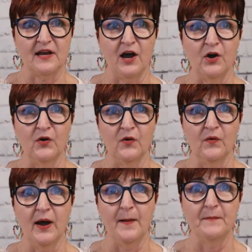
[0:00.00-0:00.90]
Oh
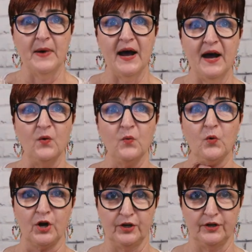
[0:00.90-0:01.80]
my
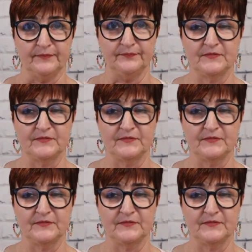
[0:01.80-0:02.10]
word.